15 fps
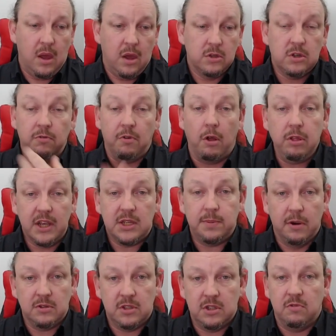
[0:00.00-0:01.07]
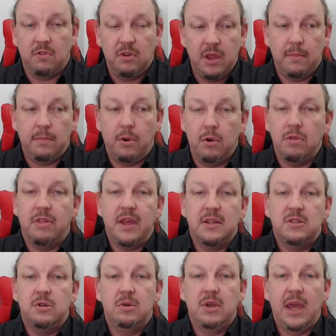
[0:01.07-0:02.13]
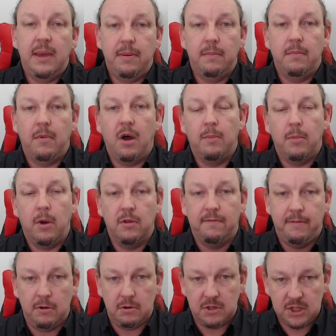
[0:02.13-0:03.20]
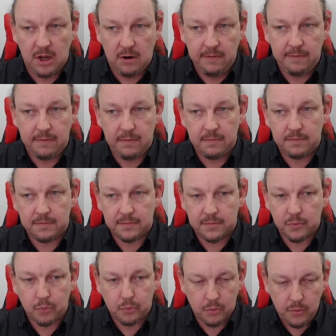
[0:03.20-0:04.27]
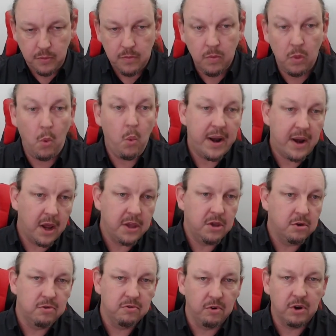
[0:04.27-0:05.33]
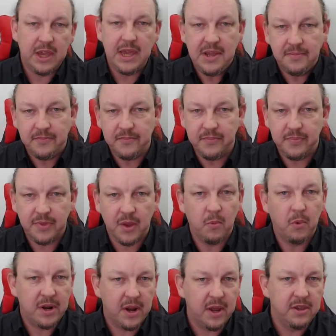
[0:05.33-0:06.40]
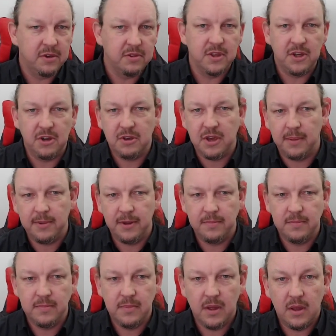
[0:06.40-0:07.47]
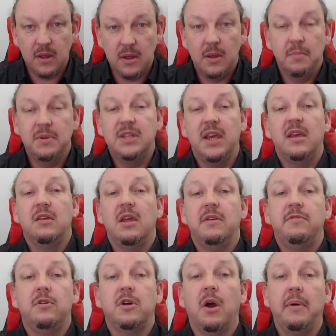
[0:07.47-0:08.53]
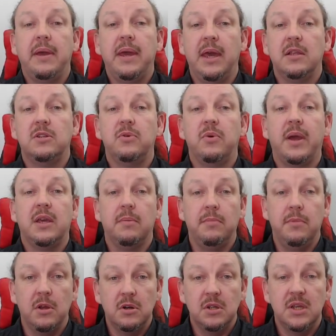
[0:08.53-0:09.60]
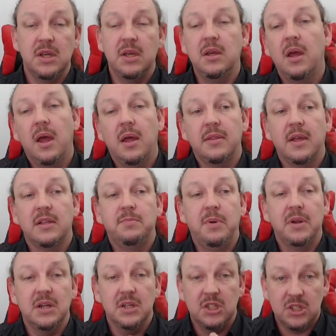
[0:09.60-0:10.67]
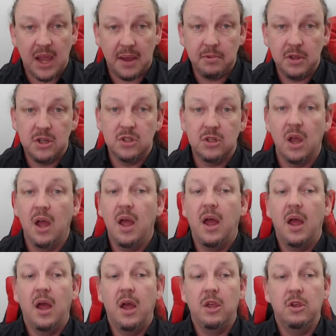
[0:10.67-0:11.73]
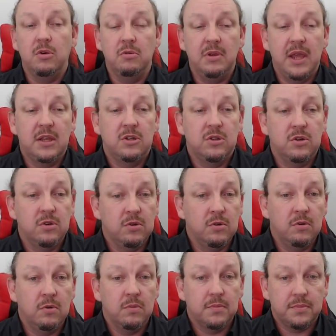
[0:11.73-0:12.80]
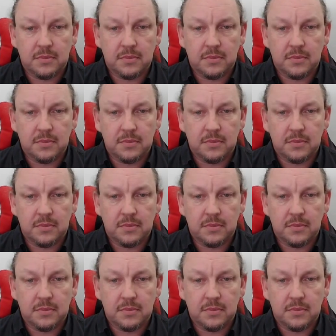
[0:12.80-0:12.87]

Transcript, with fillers: So role experience is a really important thing to keep in mind both for yourself, when are you the rookie, when are you the newcomer, particularly if you're going into a community that's been established, you need to,